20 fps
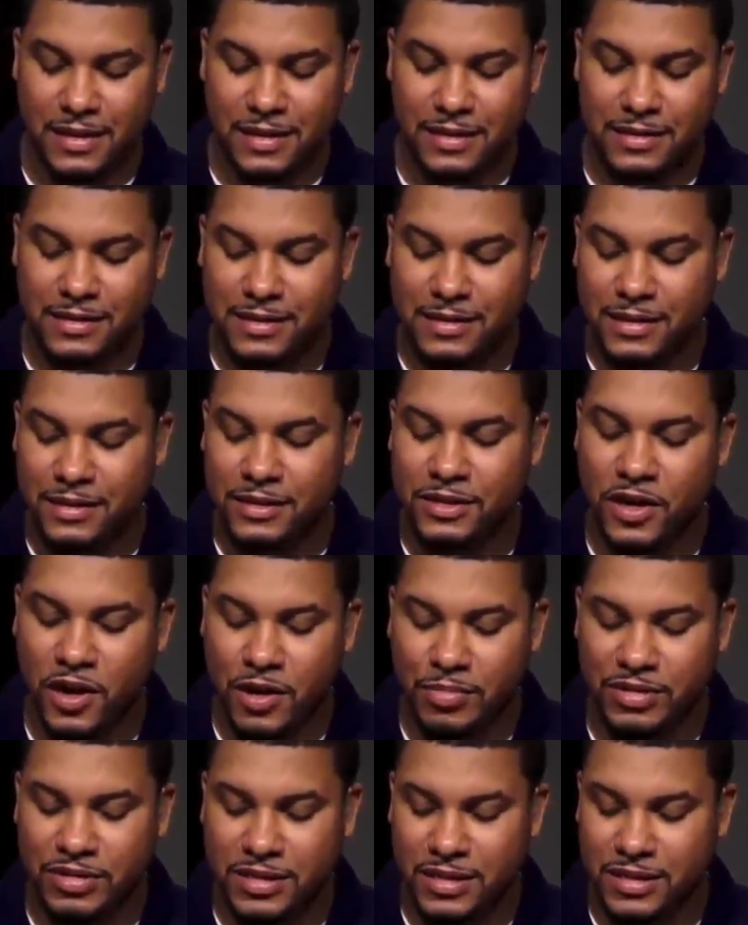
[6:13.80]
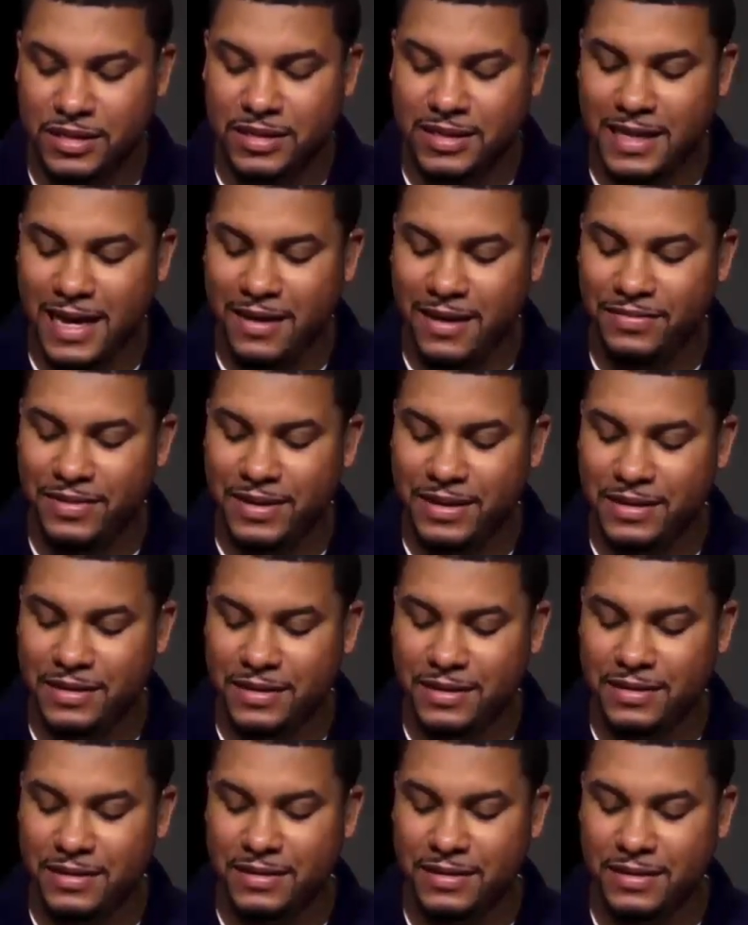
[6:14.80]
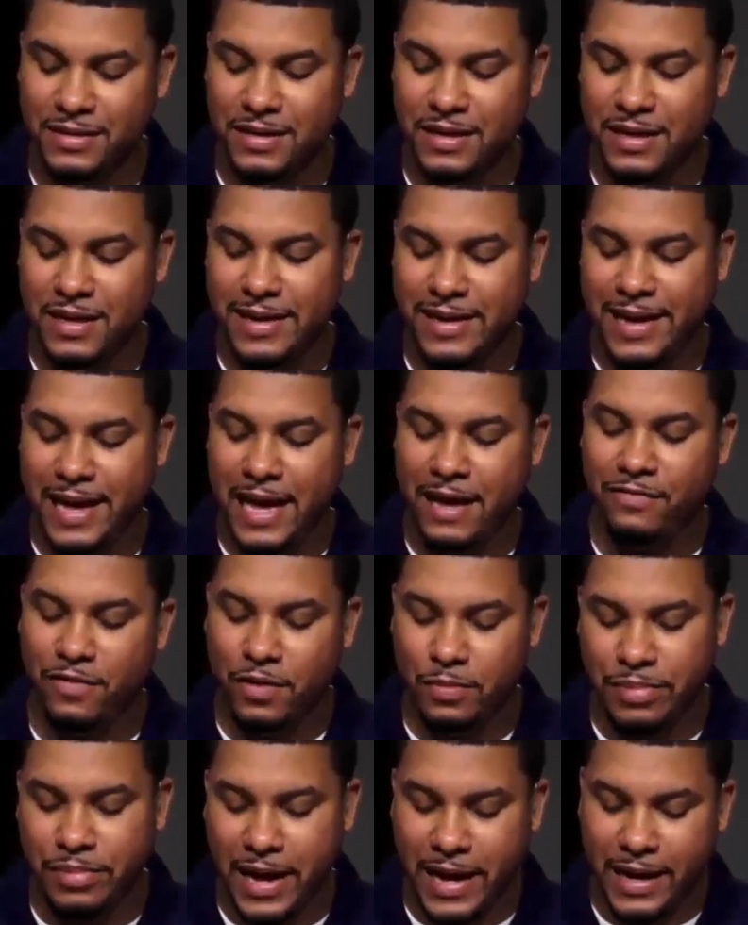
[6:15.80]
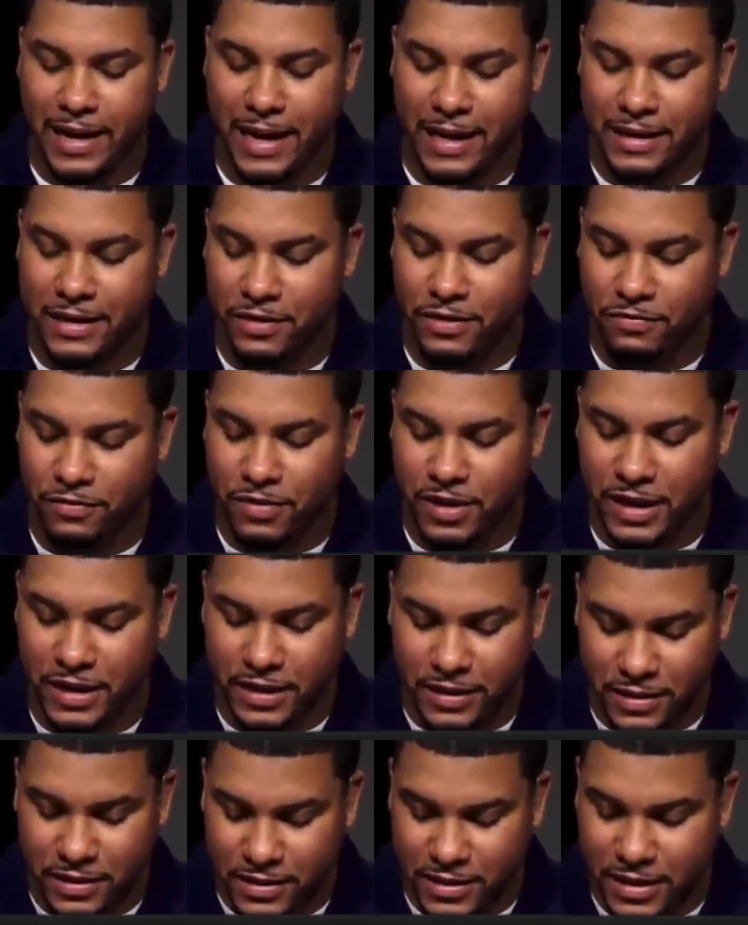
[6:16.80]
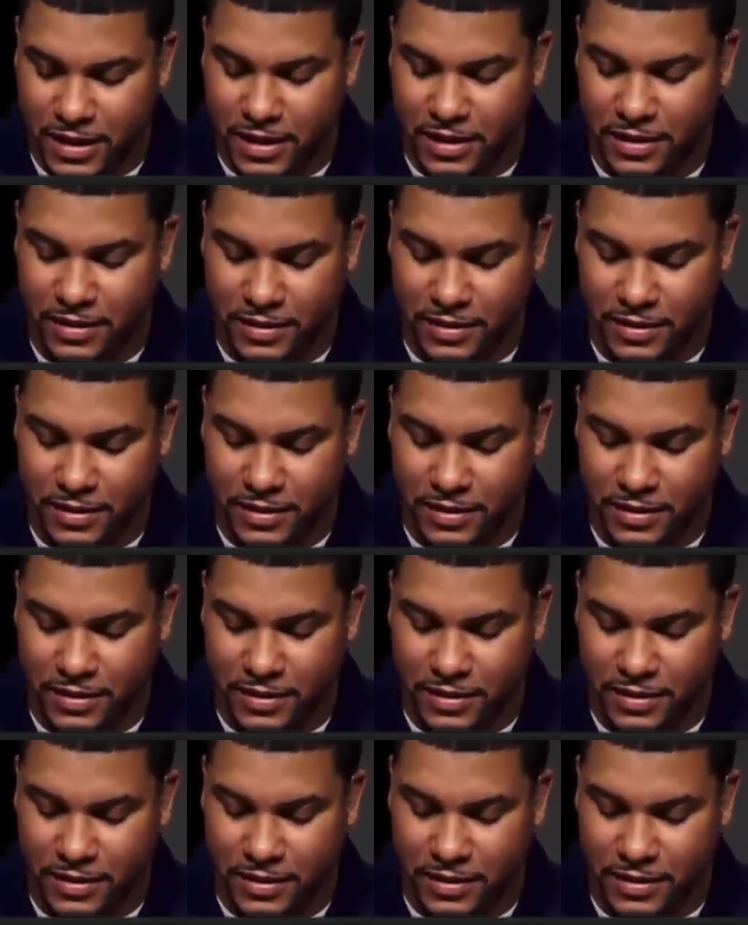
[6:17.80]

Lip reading: C sharp is the 7, and we're back at the 1, D.